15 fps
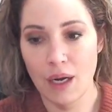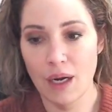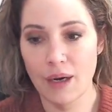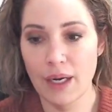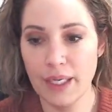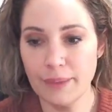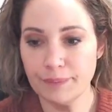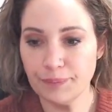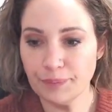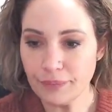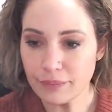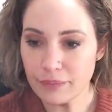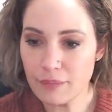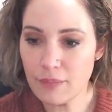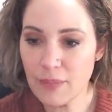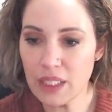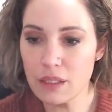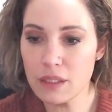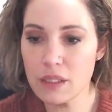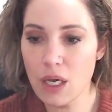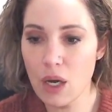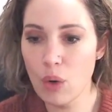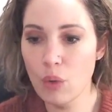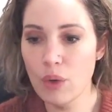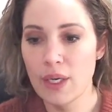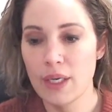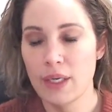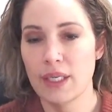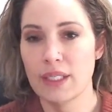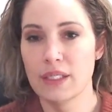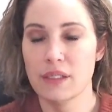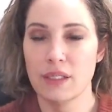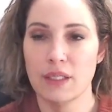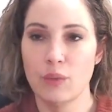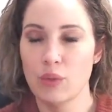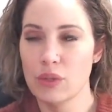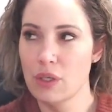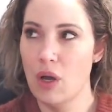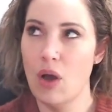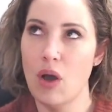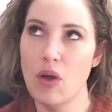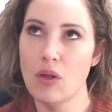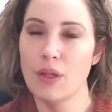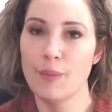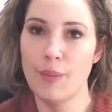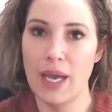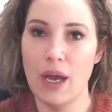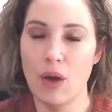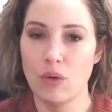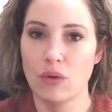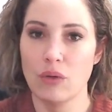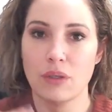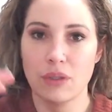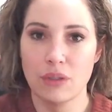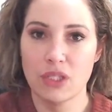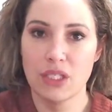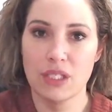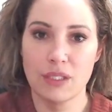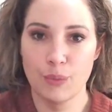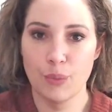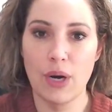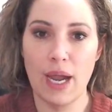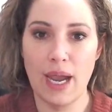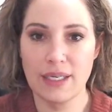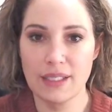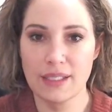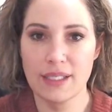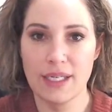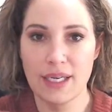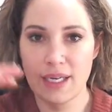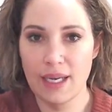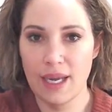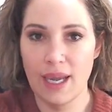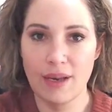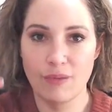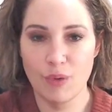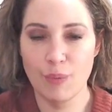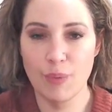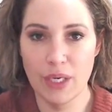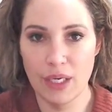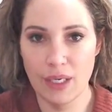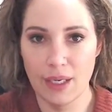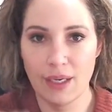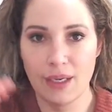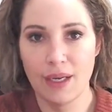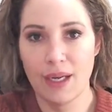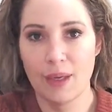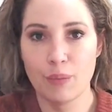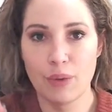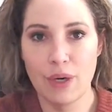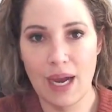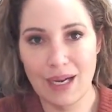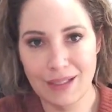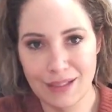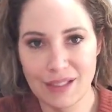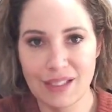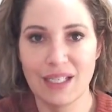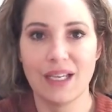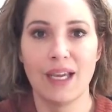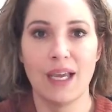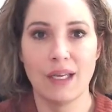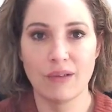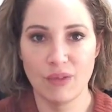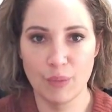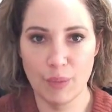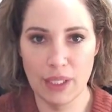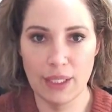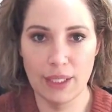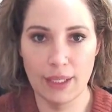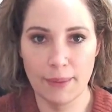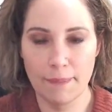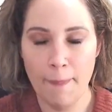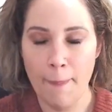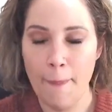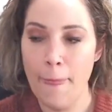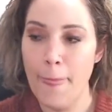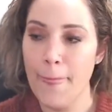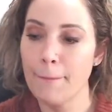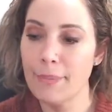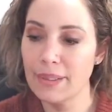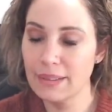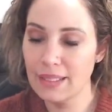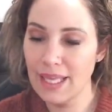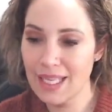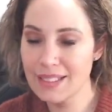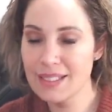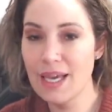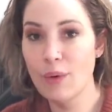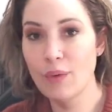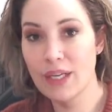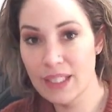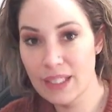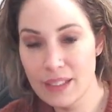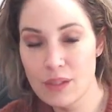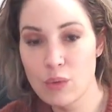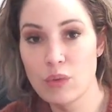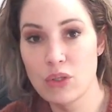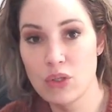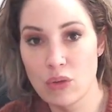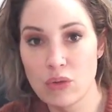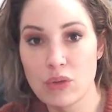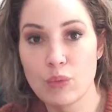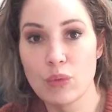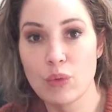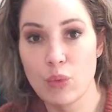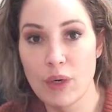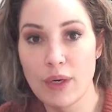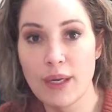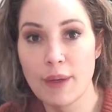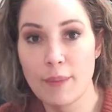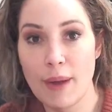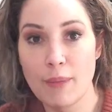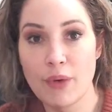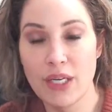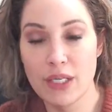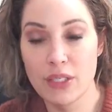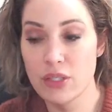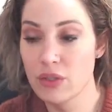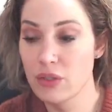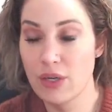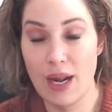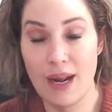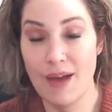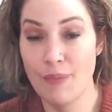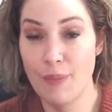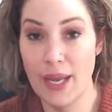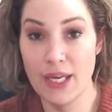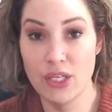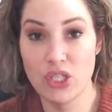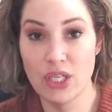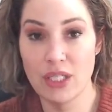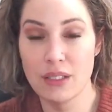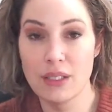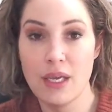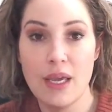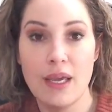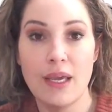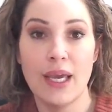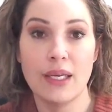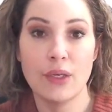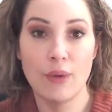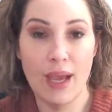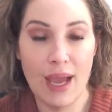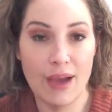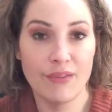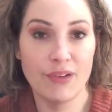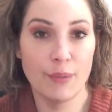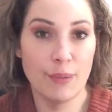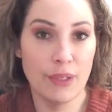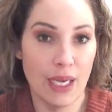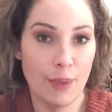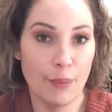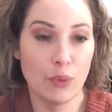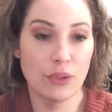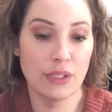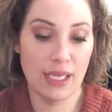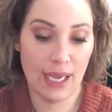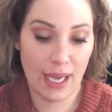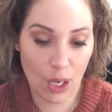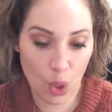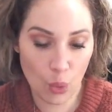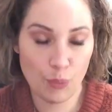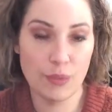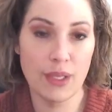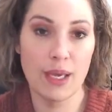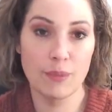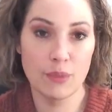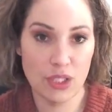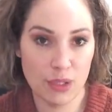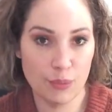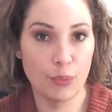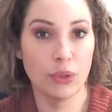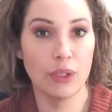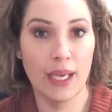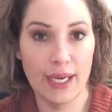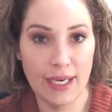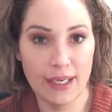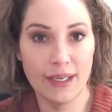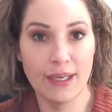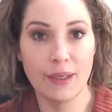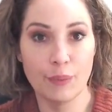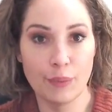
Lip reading: All right? So it was all about just practicing and repeating and practicing and repeating. But that's how it is with children with working memory issues. You've got to have patience, and you have to be able to help them just play it